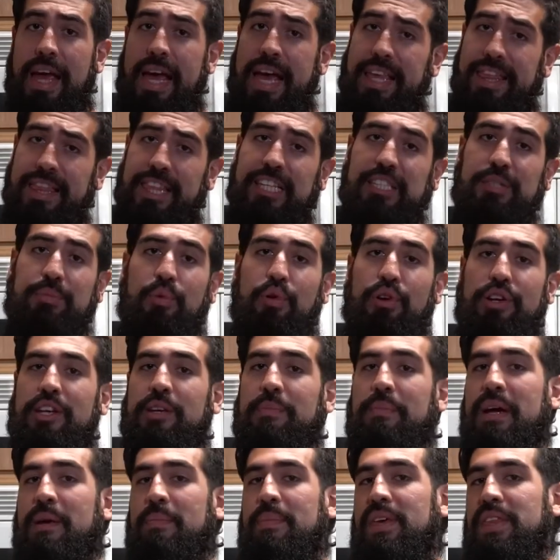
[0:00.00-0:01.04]
At this point, you
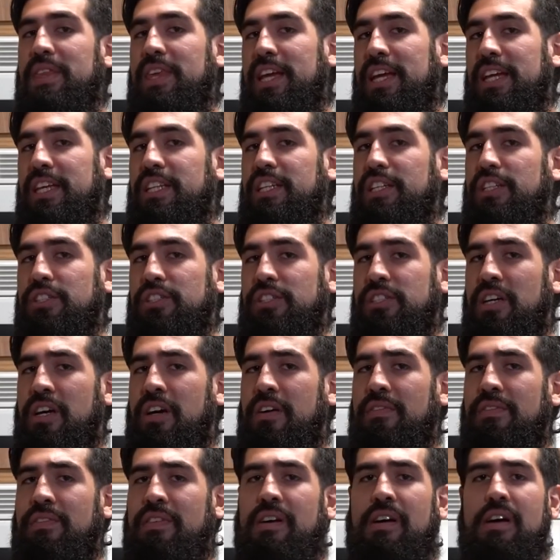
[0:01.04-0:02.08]
might be thinking to
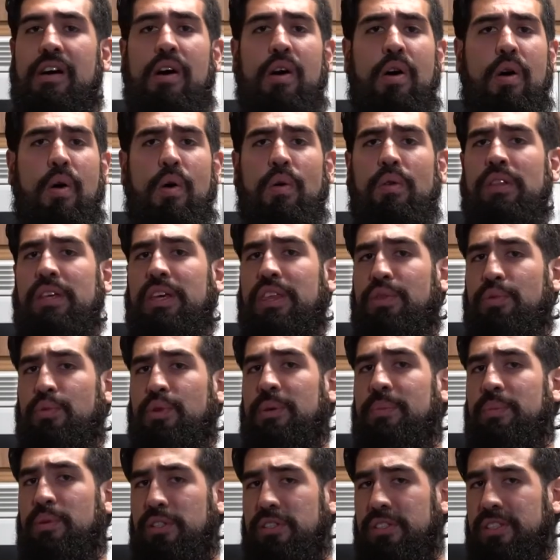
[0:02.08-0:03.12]
yourself, only
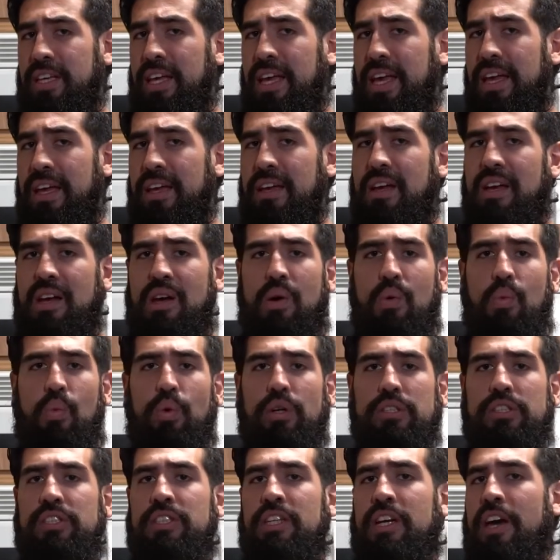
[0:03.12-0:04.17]
3%?
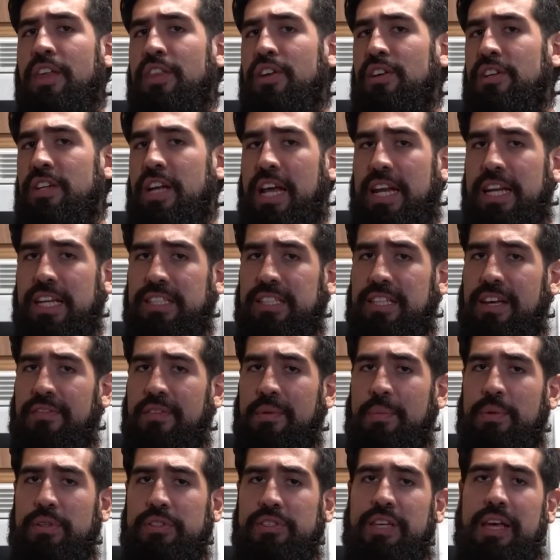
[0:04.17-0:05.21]
What's the other
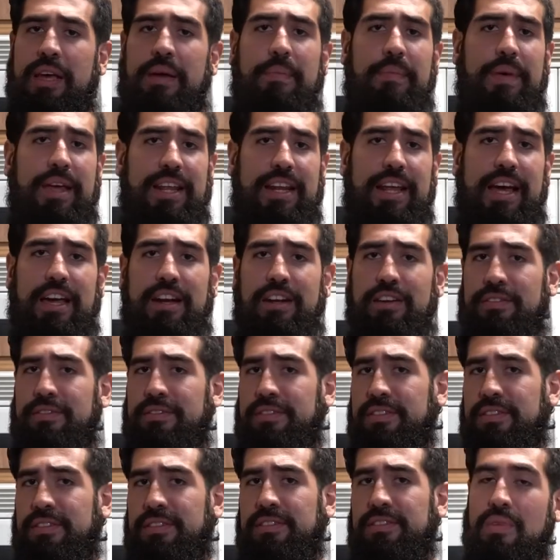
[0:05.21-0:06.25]
97% made out of?
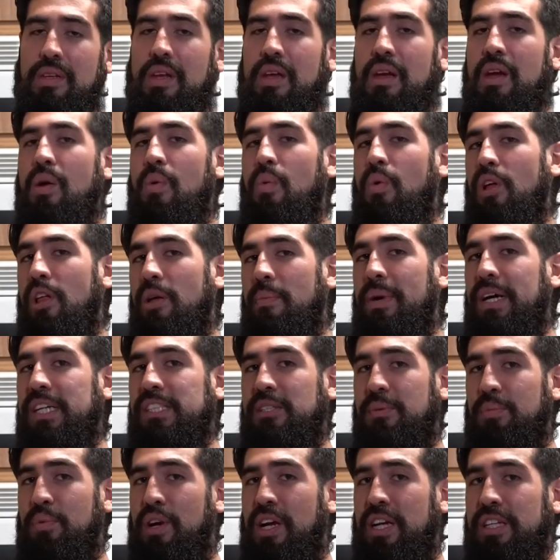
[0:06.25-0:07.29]
Well, it might
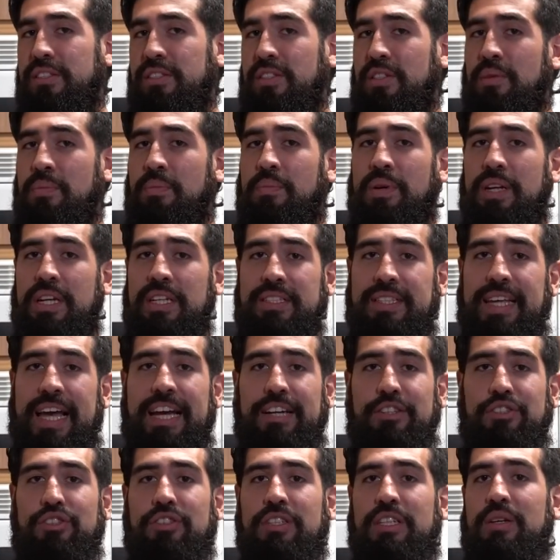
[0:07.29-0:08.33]
surprise you, but it's
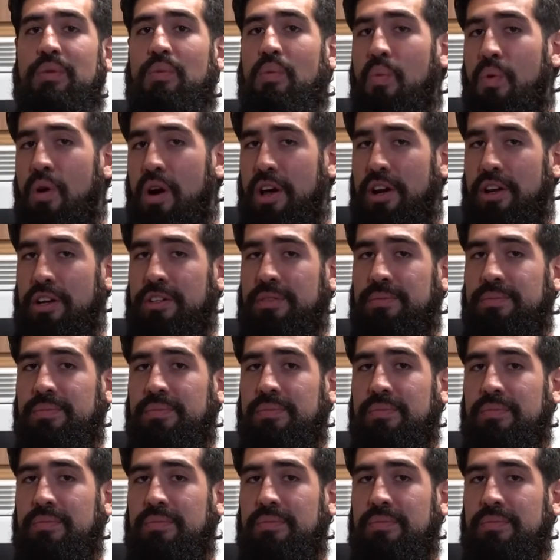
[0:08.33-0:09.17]
actually water.